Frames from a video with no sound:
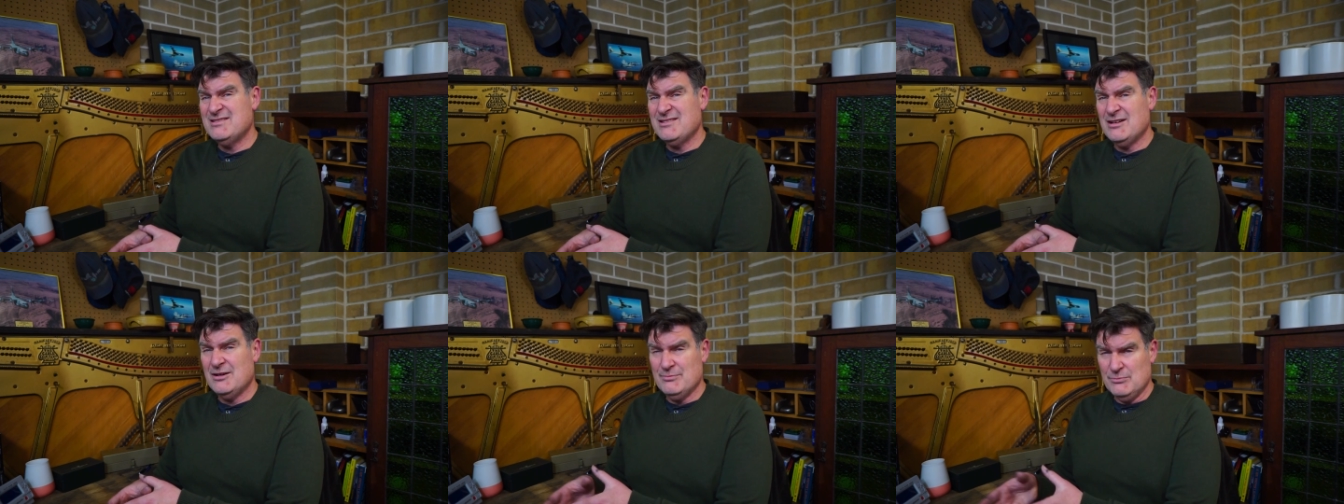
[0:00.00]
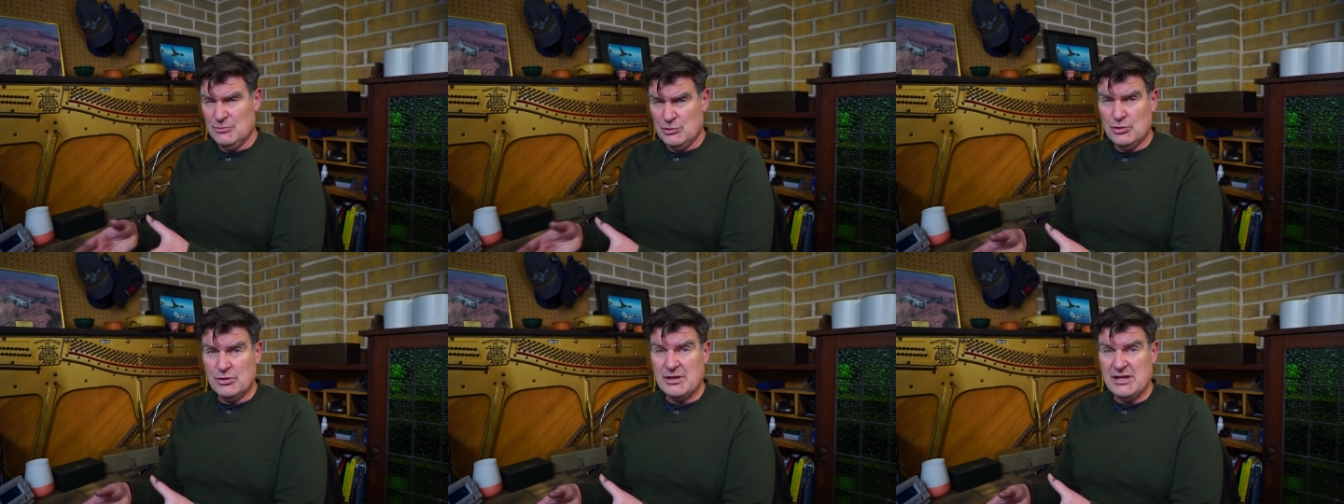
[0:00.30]

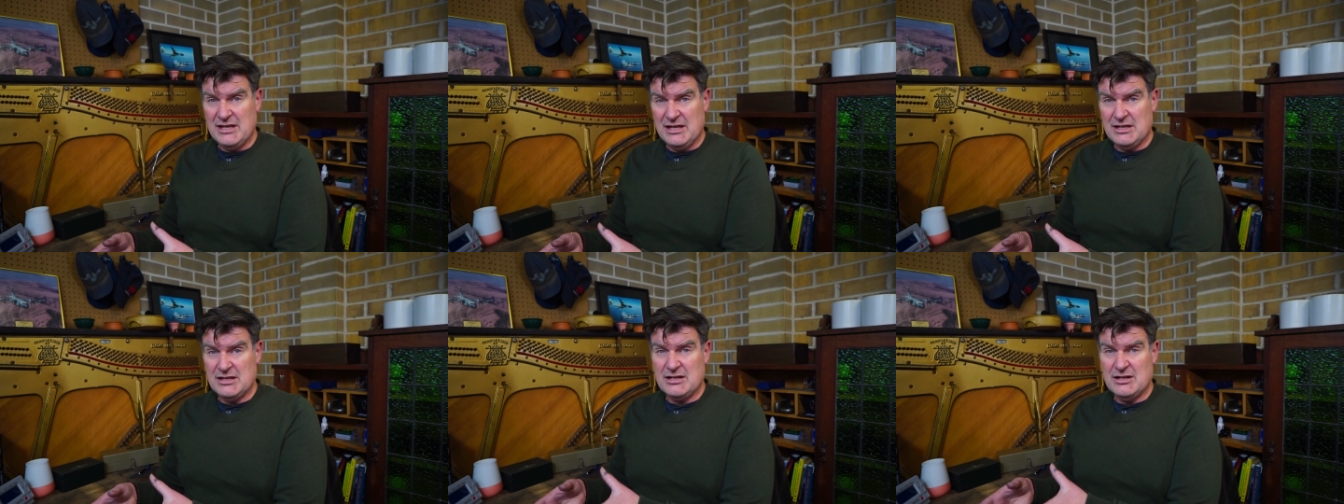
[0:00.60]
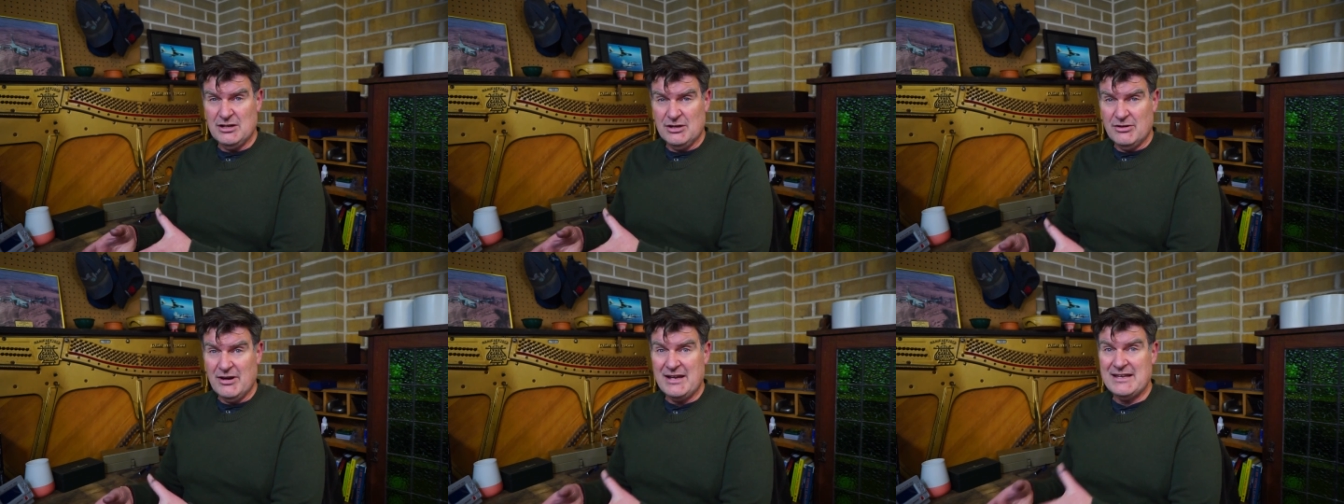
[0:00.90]
I'm looking at
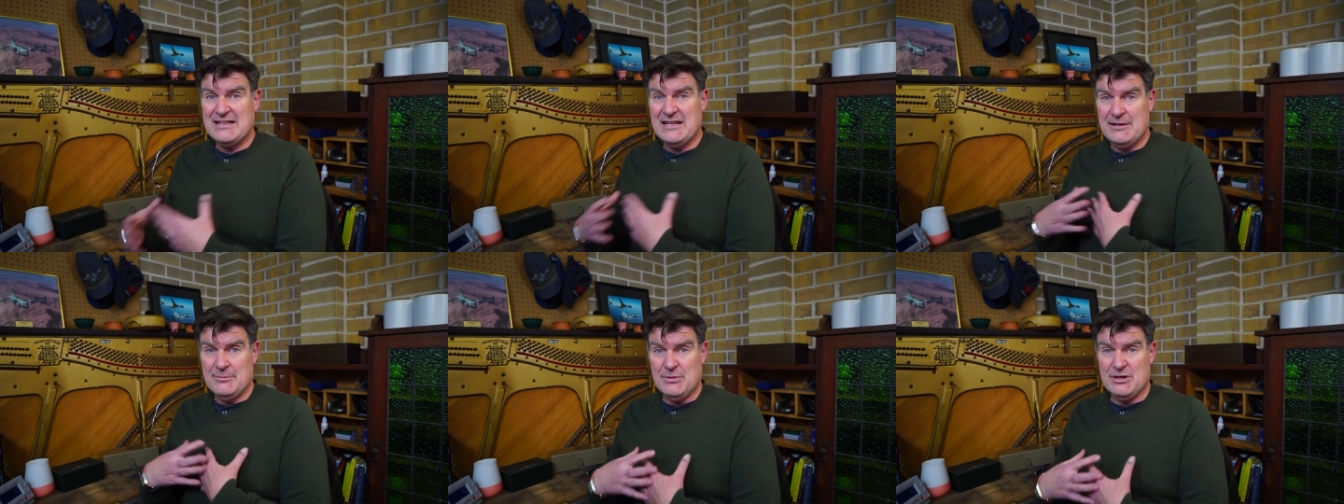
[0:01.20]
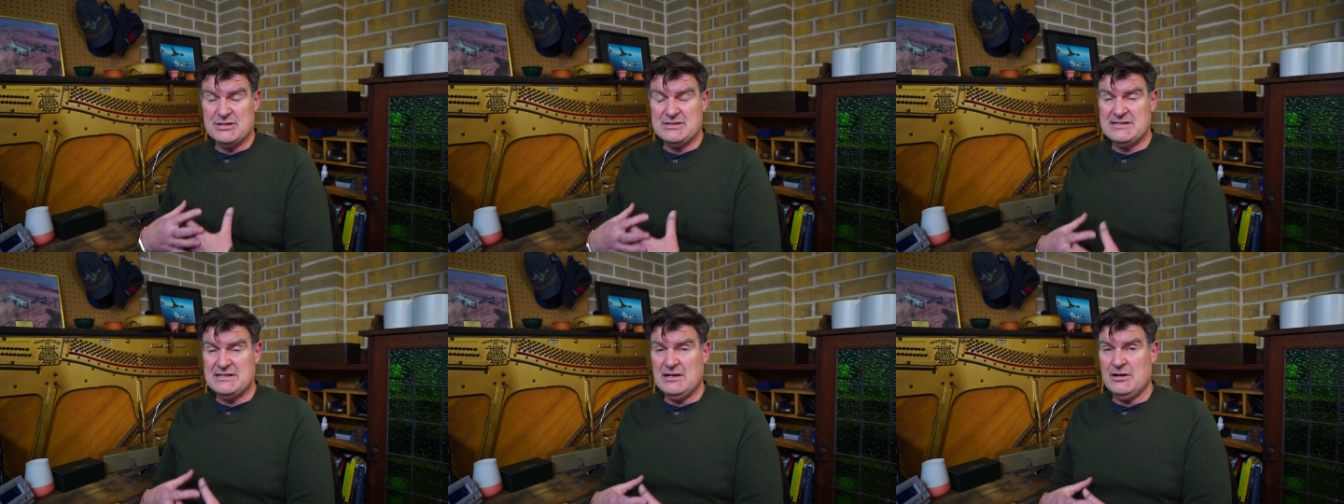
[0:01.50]
collecting
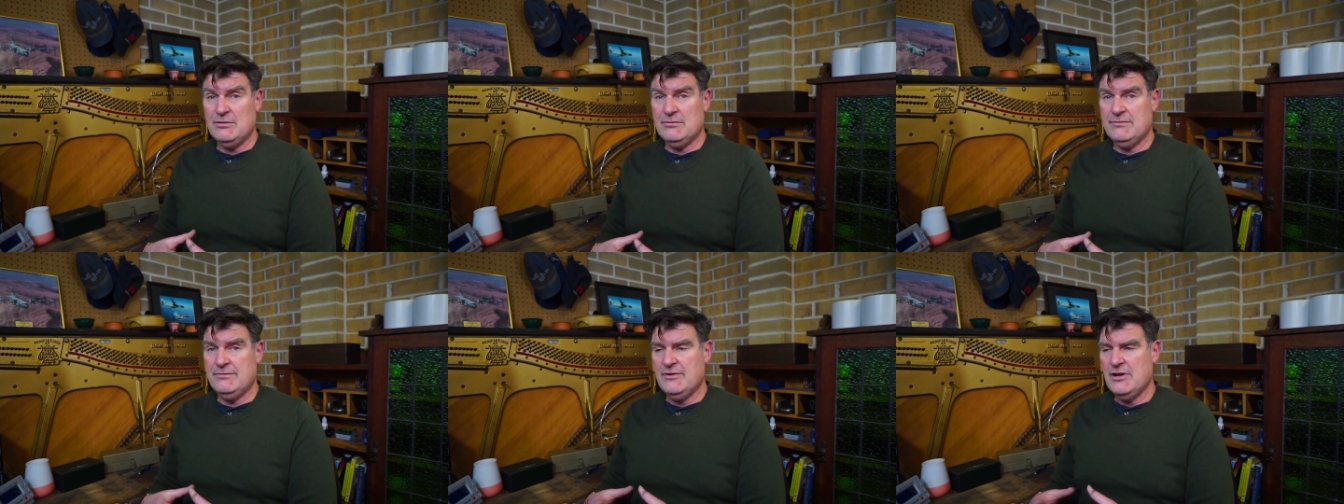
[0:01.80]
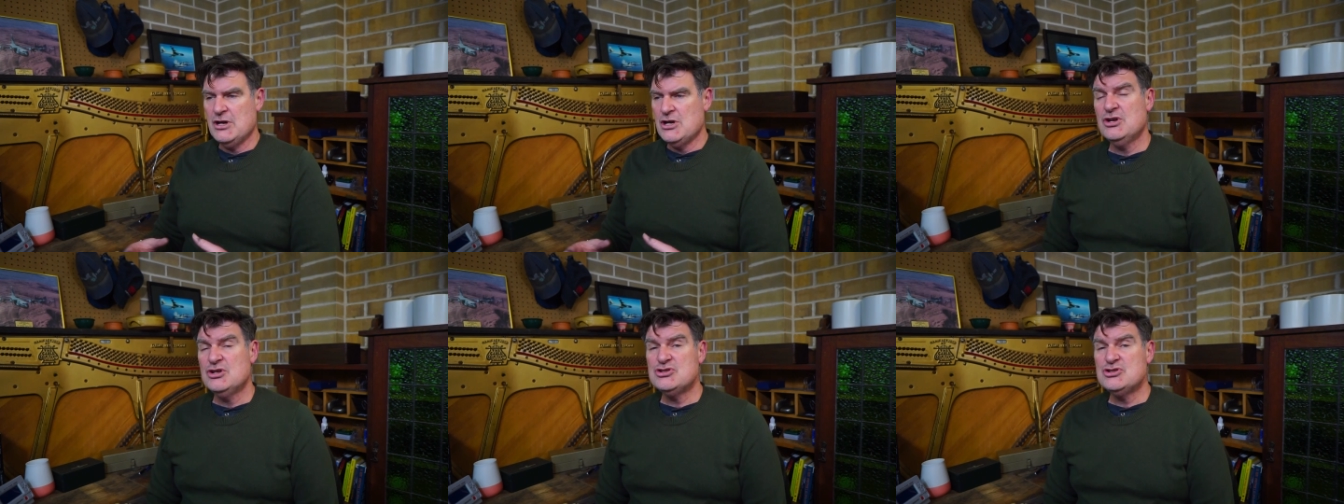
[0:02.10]
myself.